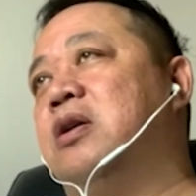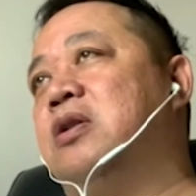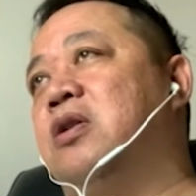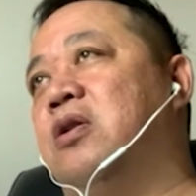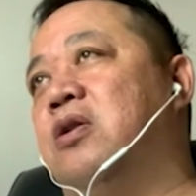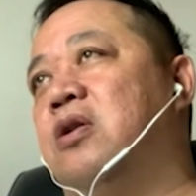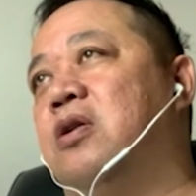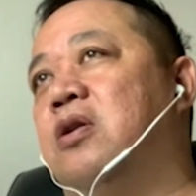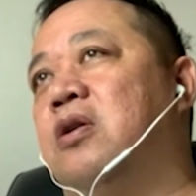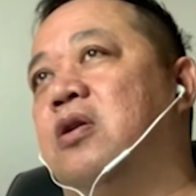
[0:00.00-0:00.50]

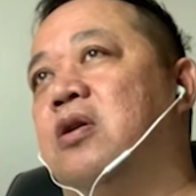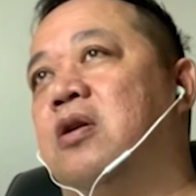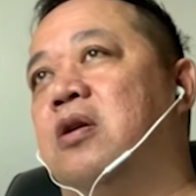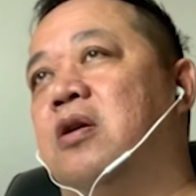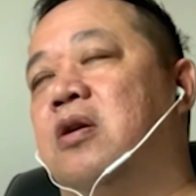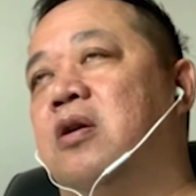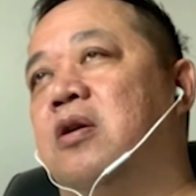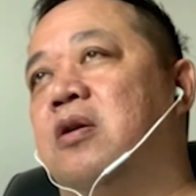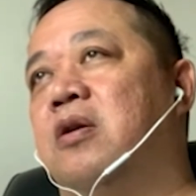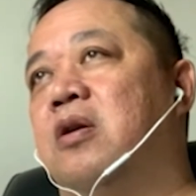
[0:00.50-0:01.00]

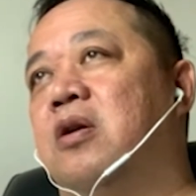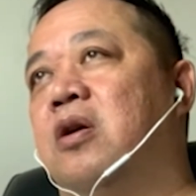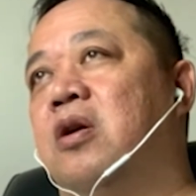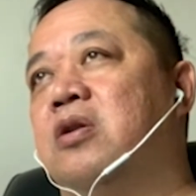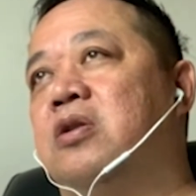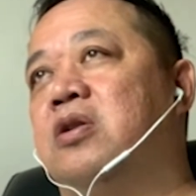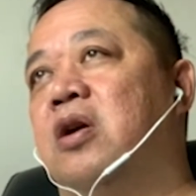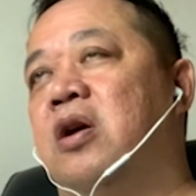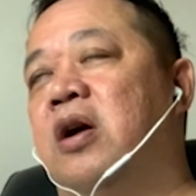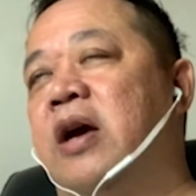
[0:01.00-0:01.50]

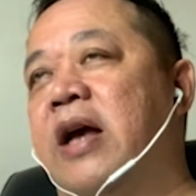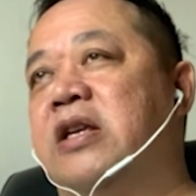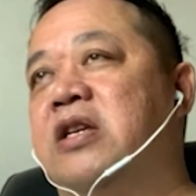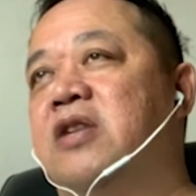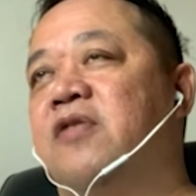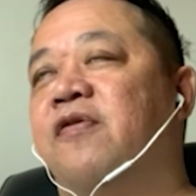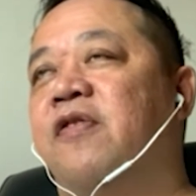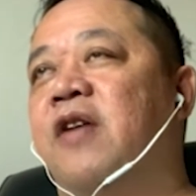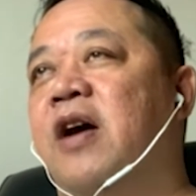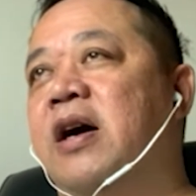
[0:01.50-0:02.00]
All your
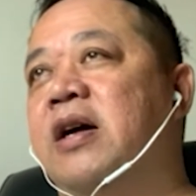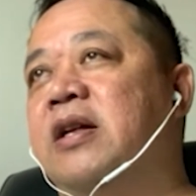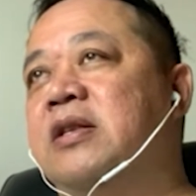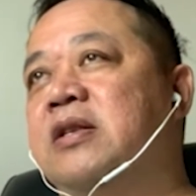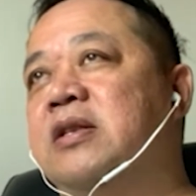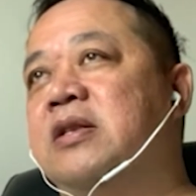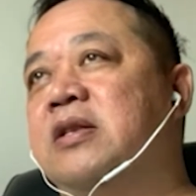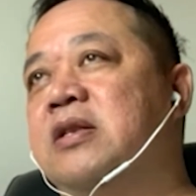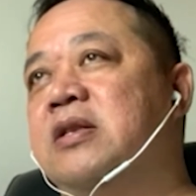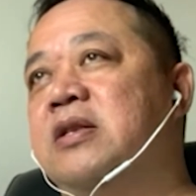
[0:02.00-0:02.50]
hedge
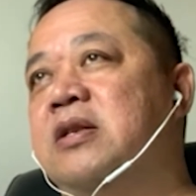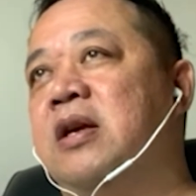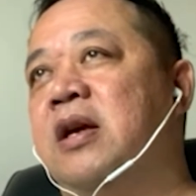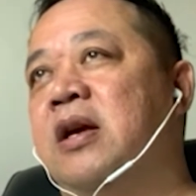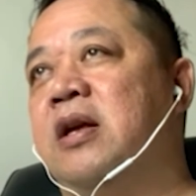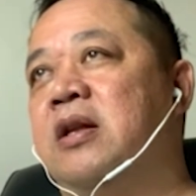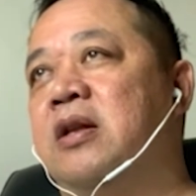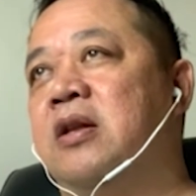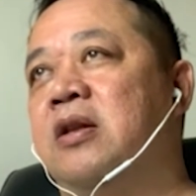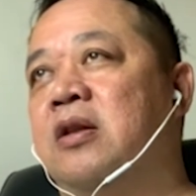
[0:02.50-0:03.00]
funds
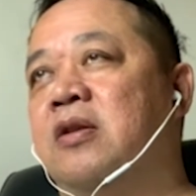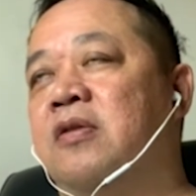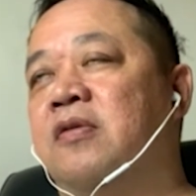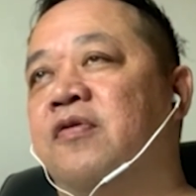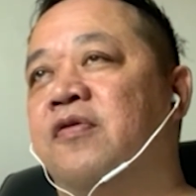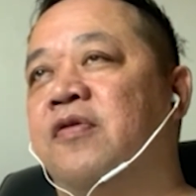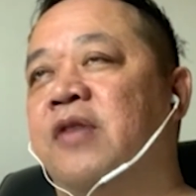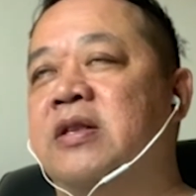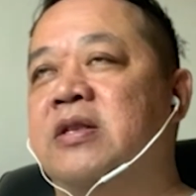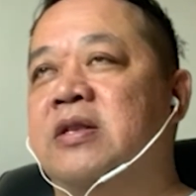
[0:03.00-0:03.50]
and
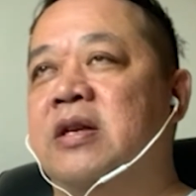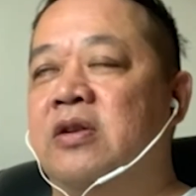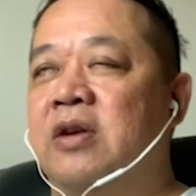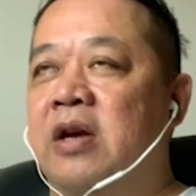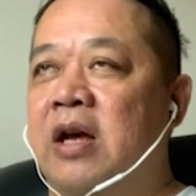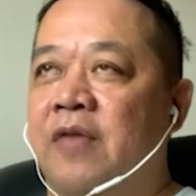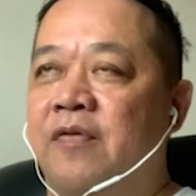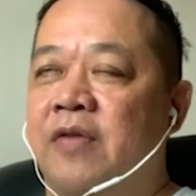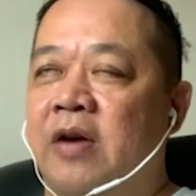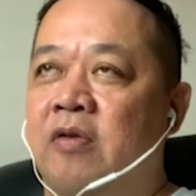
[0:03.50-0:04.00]
funds that
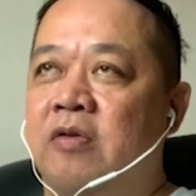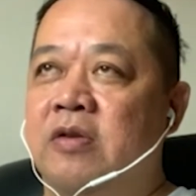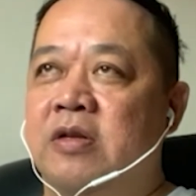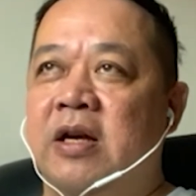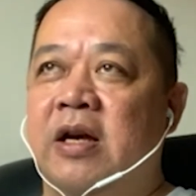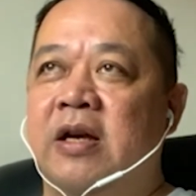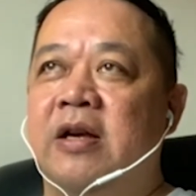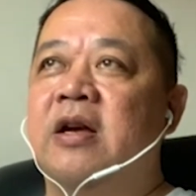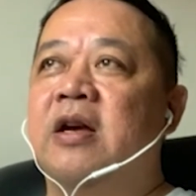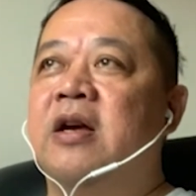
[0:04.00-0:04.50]
you have
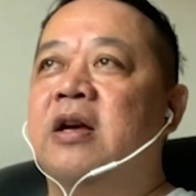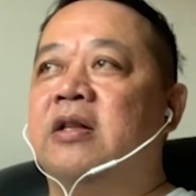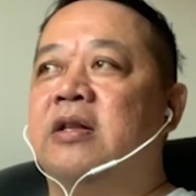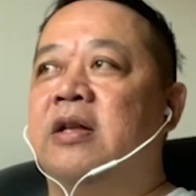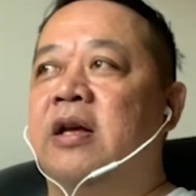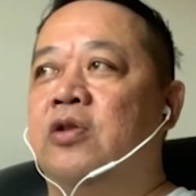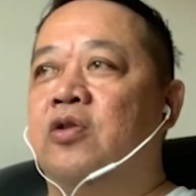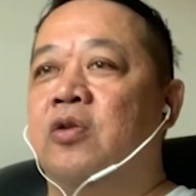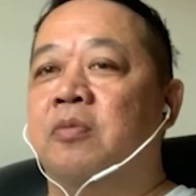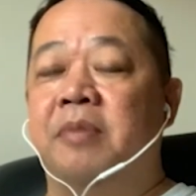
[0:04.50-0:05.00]
outside,
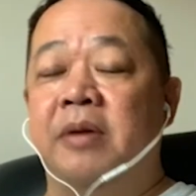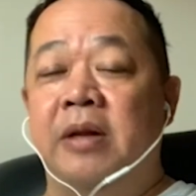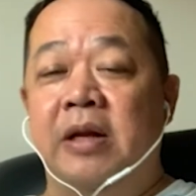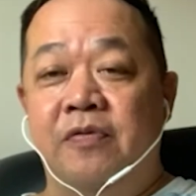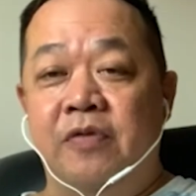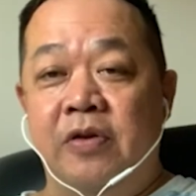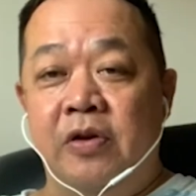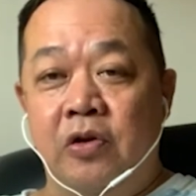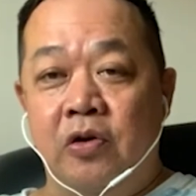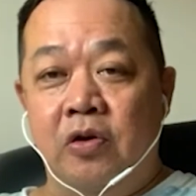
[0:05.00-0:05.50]
they don't
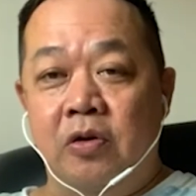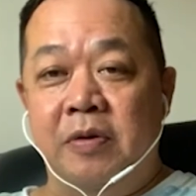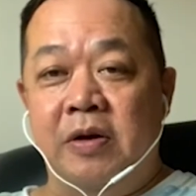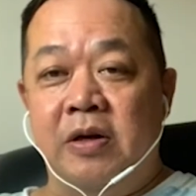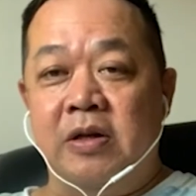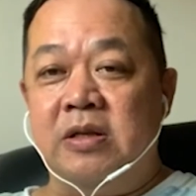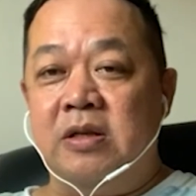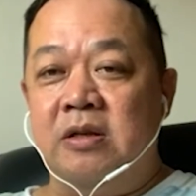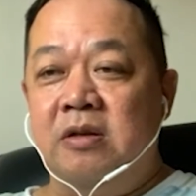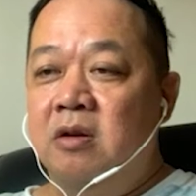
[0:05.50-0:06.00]
believe in you
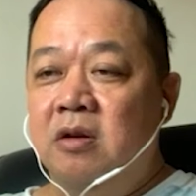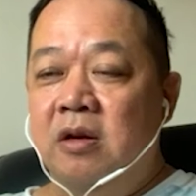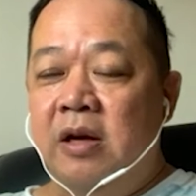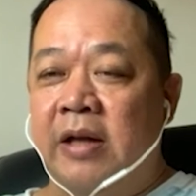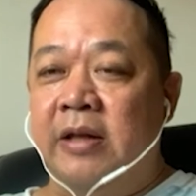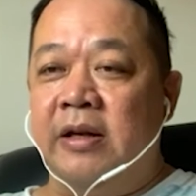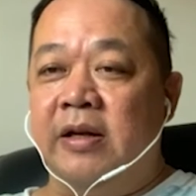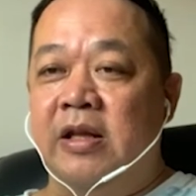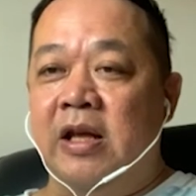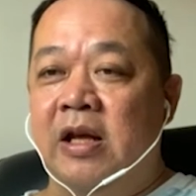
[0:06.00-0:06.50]
because
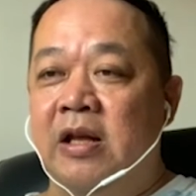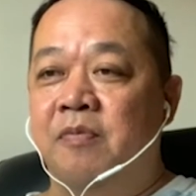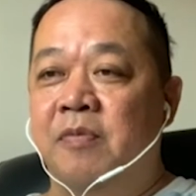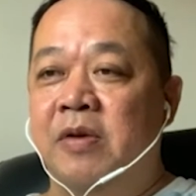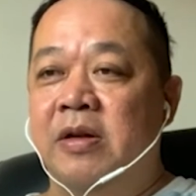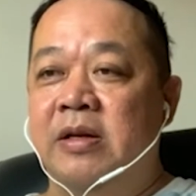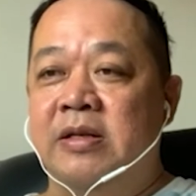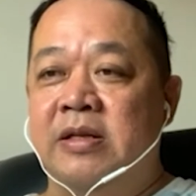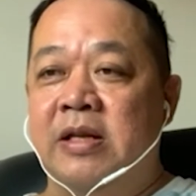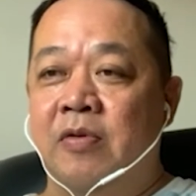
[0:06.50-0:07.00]

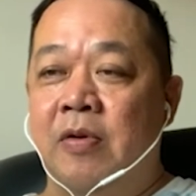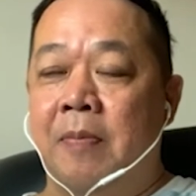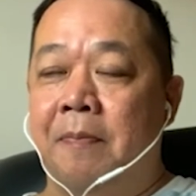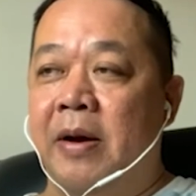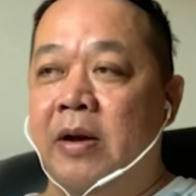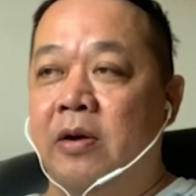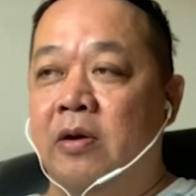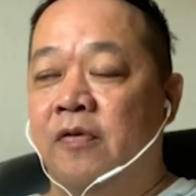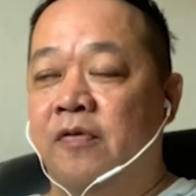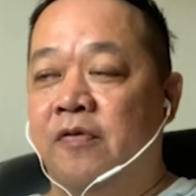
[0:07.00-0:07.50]
entertainment is never
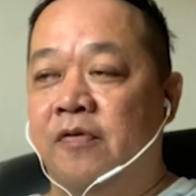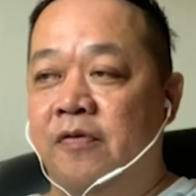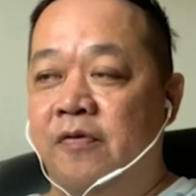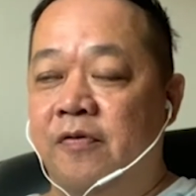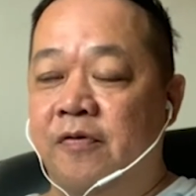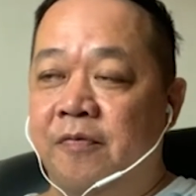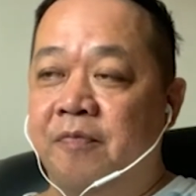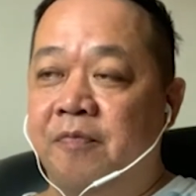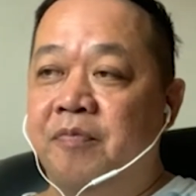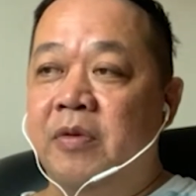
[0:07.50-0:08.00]
part of
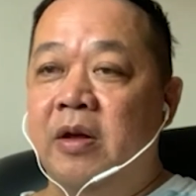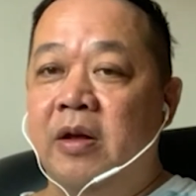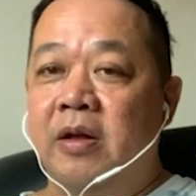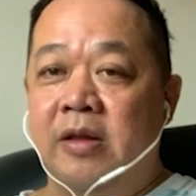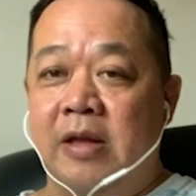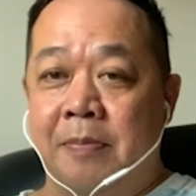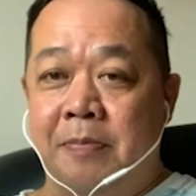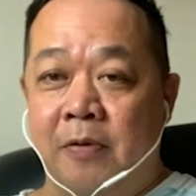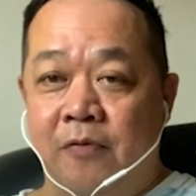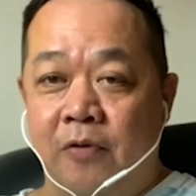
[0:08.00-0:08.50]

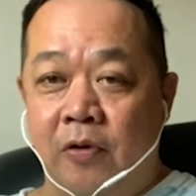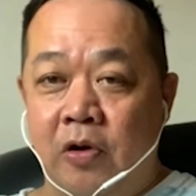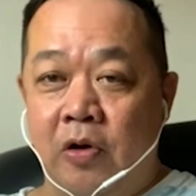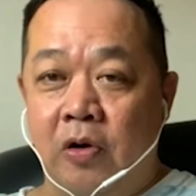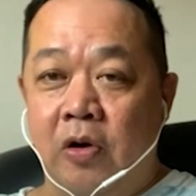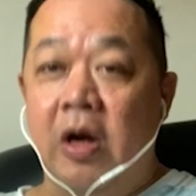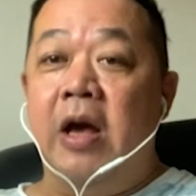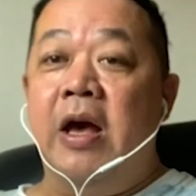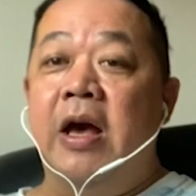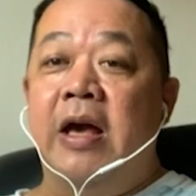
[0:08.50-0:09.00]
their
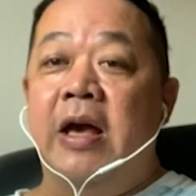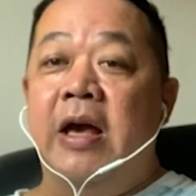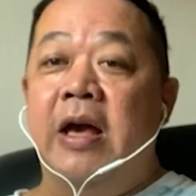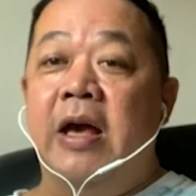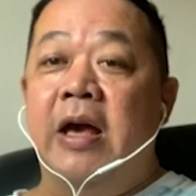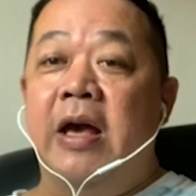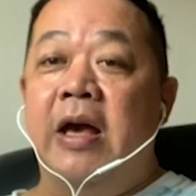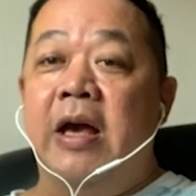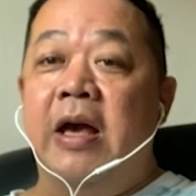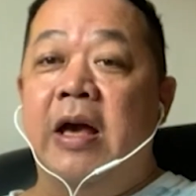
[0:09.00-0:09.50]
portfolio,
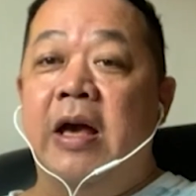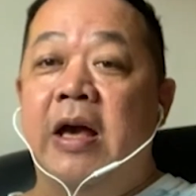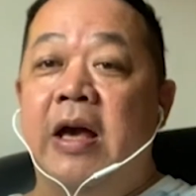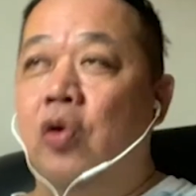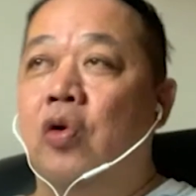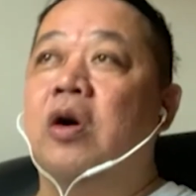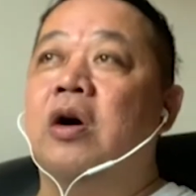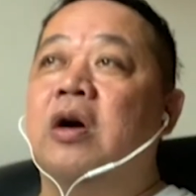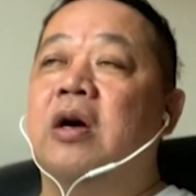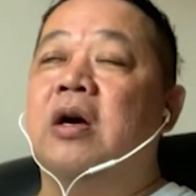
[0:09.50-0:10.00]
even
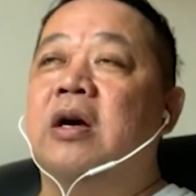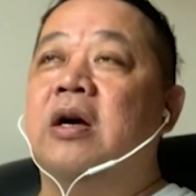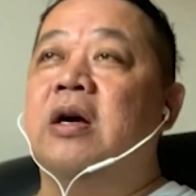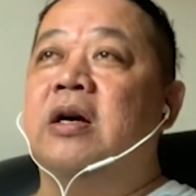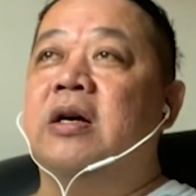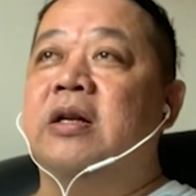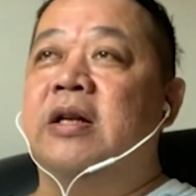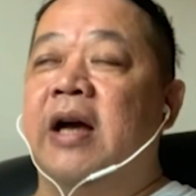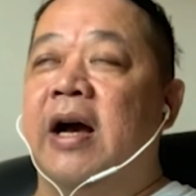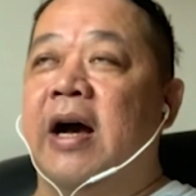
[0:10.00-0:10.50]
though
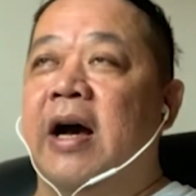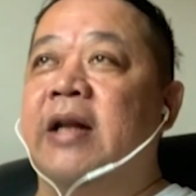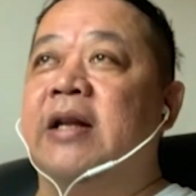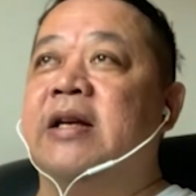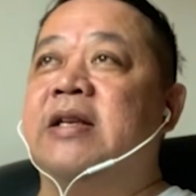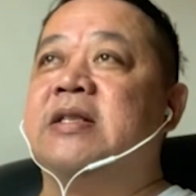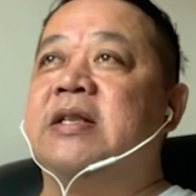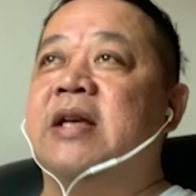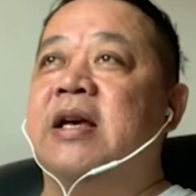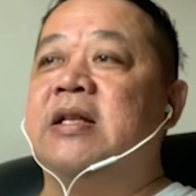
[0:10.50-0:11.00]
they
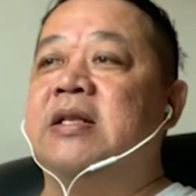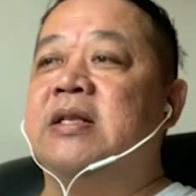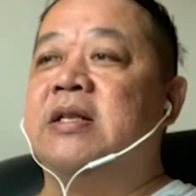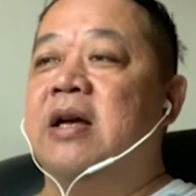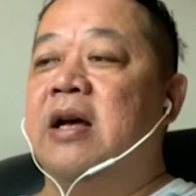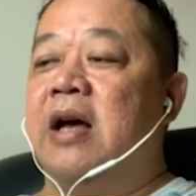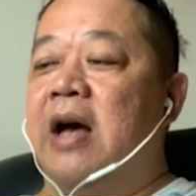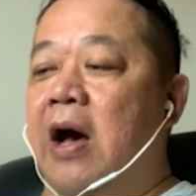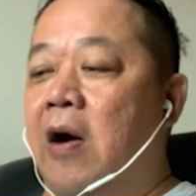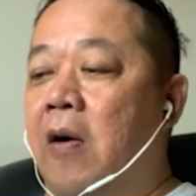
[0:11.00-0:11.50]
understand
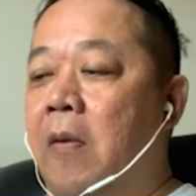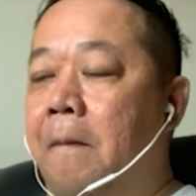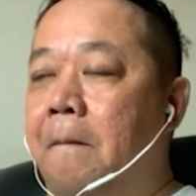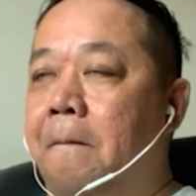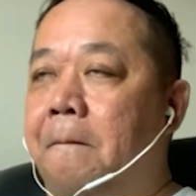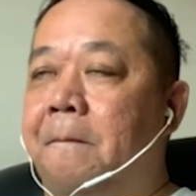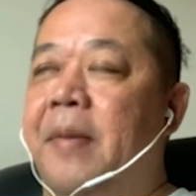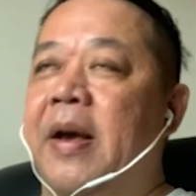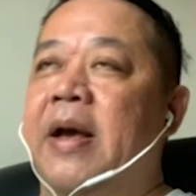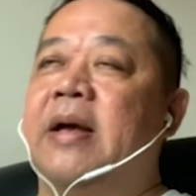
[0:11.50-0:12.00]
how
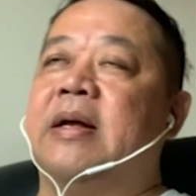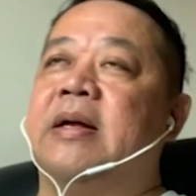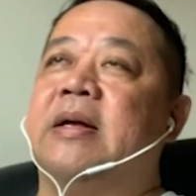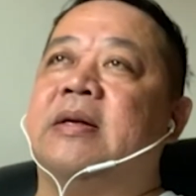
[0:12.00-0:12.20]
big